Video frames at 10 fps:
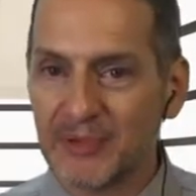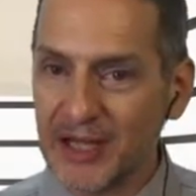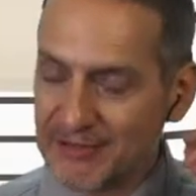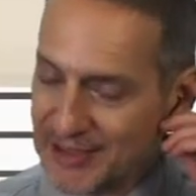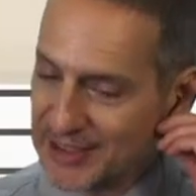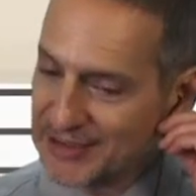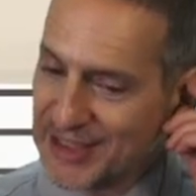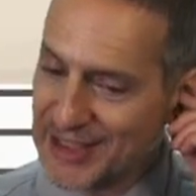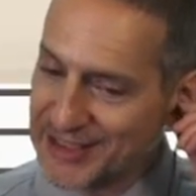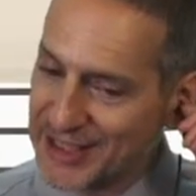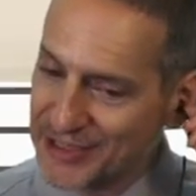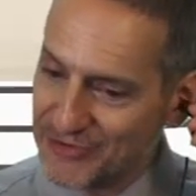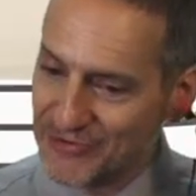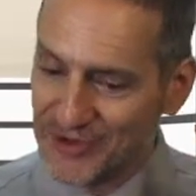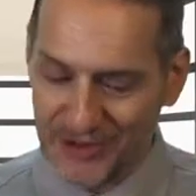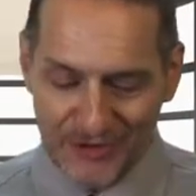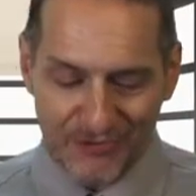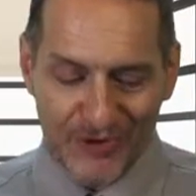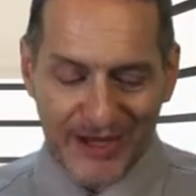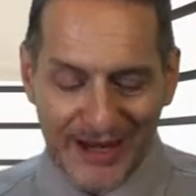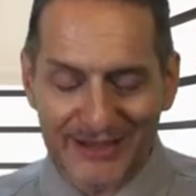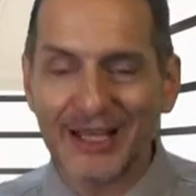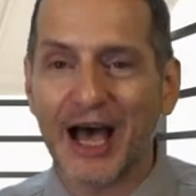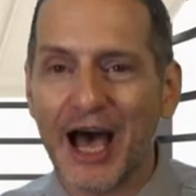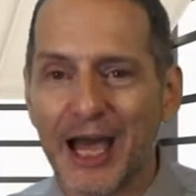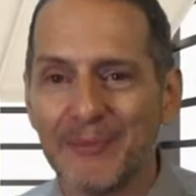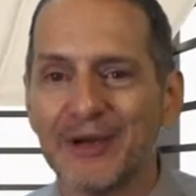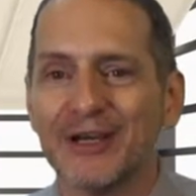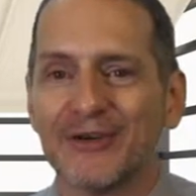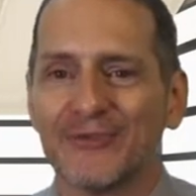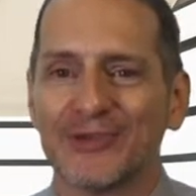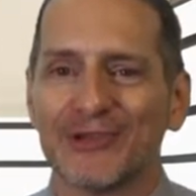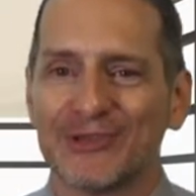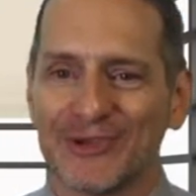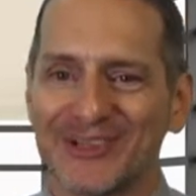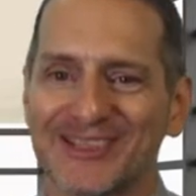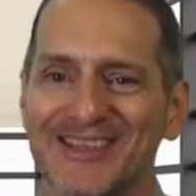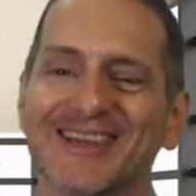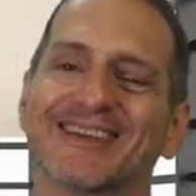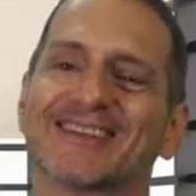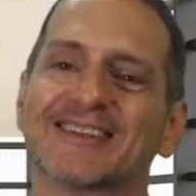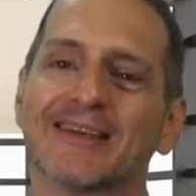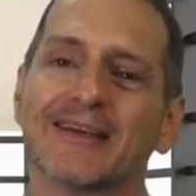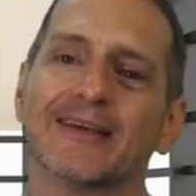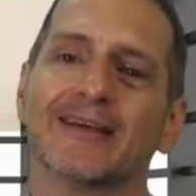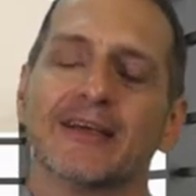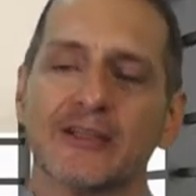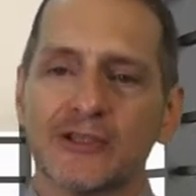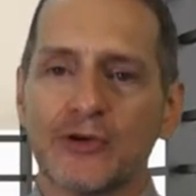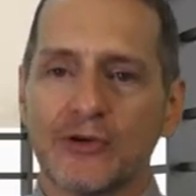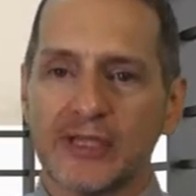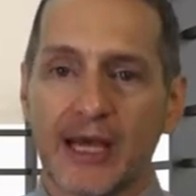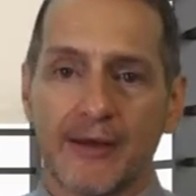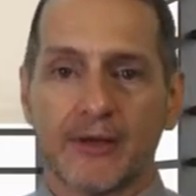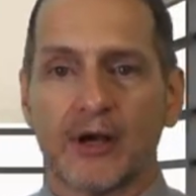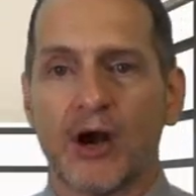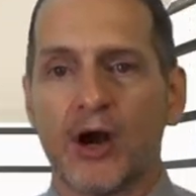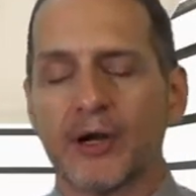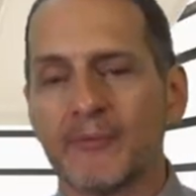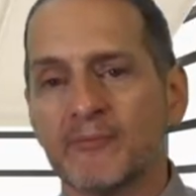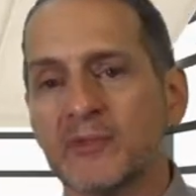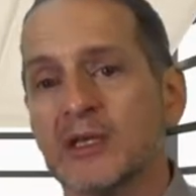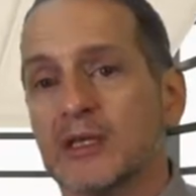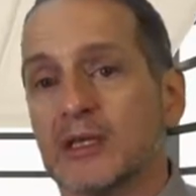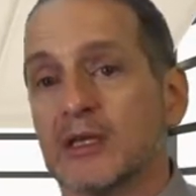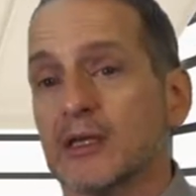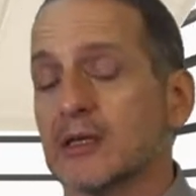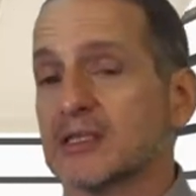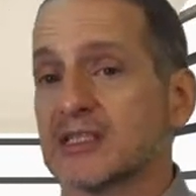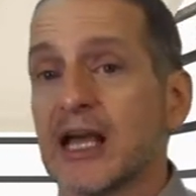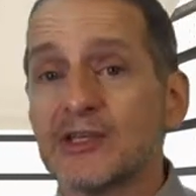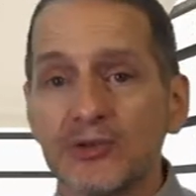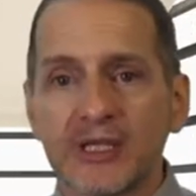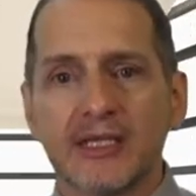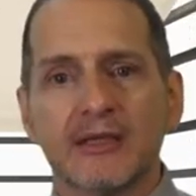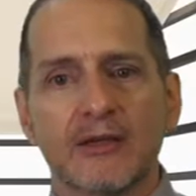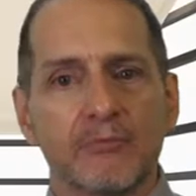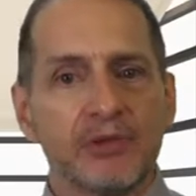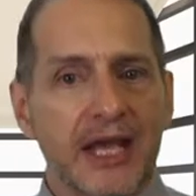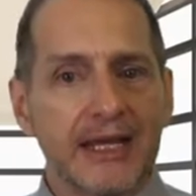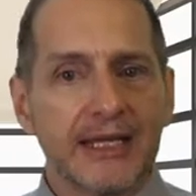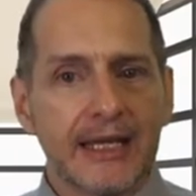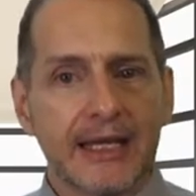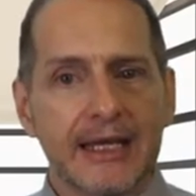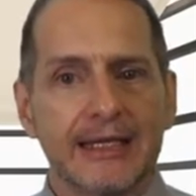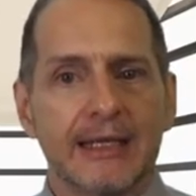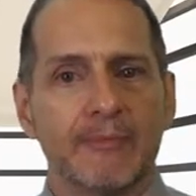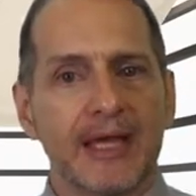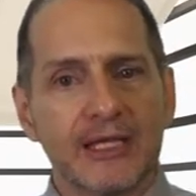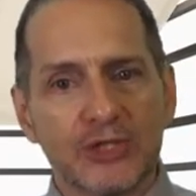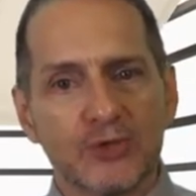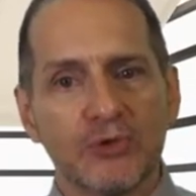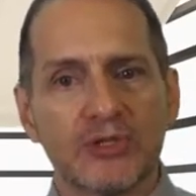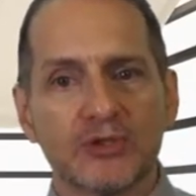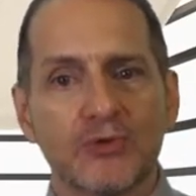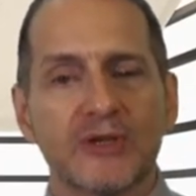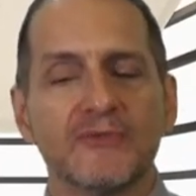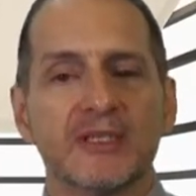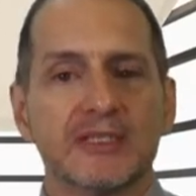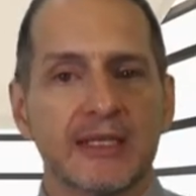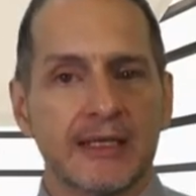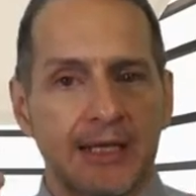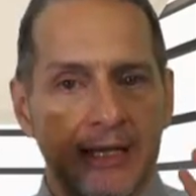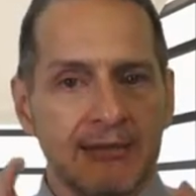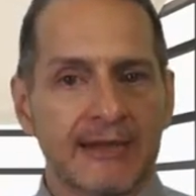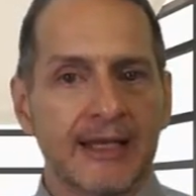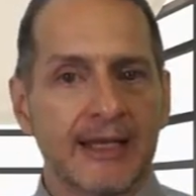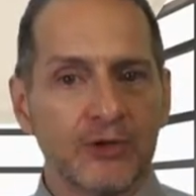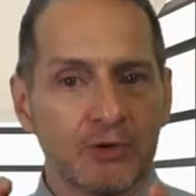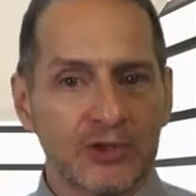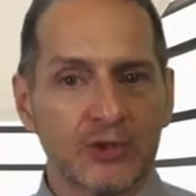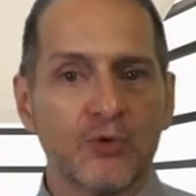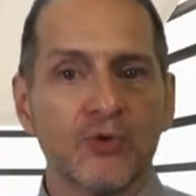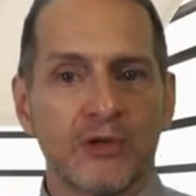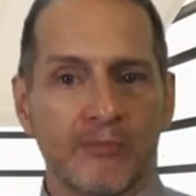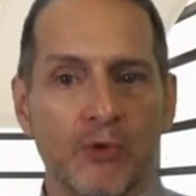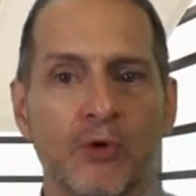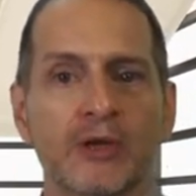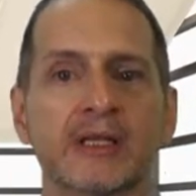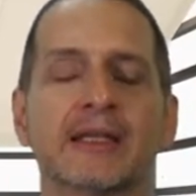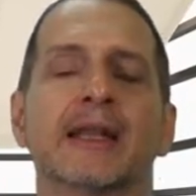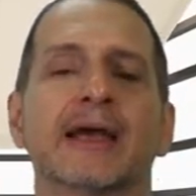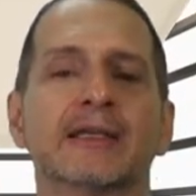but I think they kind of ran out of time for the 30 seconds. So yeah, hard. Scheduling, planning ahead, making sure the story fits in, and then your storyboard, and then